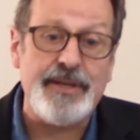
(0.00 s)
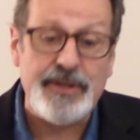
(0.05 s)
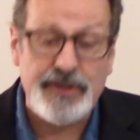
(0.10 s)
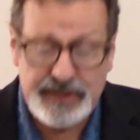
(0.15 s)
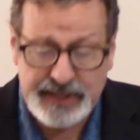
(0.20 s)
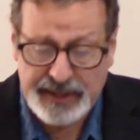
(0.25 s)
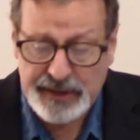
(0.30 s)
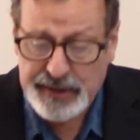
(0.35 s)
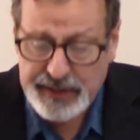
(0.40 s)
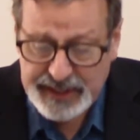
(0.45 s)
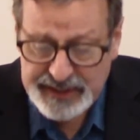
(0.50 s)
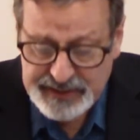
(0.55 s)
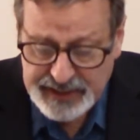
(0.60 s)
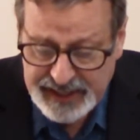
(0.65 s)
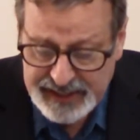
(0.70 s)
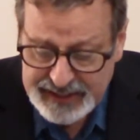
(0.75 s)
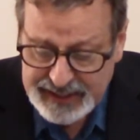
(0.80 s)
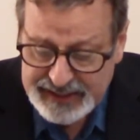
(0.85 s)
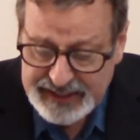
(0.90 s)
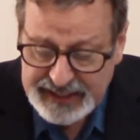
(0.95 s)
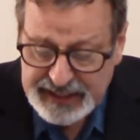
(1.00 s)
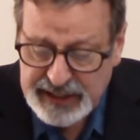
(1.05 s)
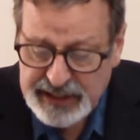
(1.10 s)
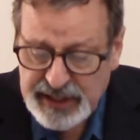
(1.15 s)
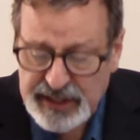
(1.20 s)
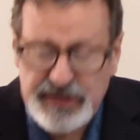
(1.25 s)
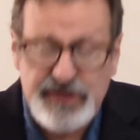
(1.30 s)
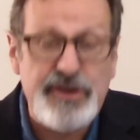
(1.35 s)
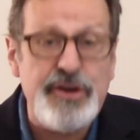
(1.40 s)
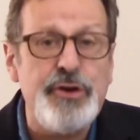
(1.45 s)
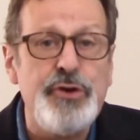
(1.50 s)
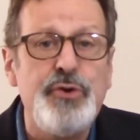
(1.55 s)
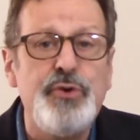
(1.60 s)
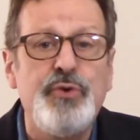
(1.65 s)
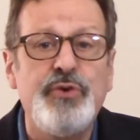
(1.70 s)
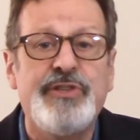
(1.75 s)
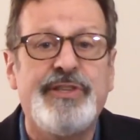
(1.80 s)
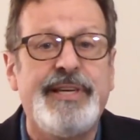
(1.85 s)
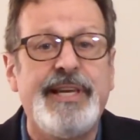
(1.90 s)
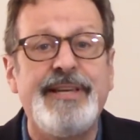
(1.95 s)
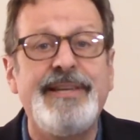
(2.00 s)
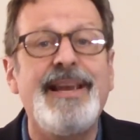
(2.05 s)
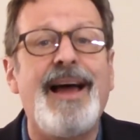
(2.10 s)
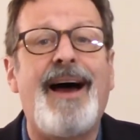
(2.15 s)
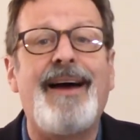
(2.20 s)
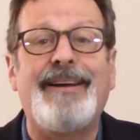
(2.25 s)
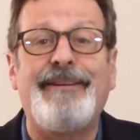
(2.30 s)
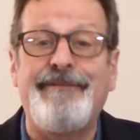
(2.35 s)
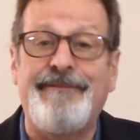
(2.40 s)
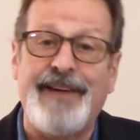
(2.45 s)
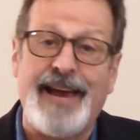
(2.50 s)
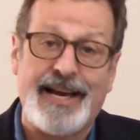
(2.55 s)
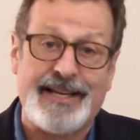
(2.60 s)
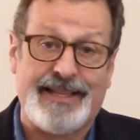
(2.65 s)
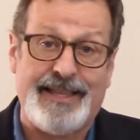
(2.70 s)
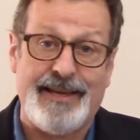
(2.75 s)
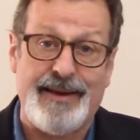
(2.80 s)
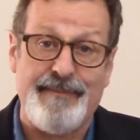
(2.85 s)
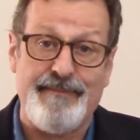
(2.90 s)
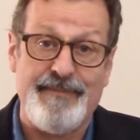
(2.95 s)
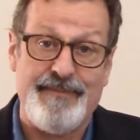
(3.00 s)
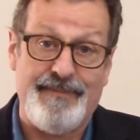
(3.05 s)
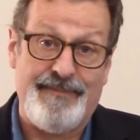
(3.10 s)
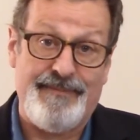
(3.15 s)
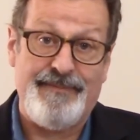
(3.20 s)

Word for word: You, you could say that the good news did not affect them.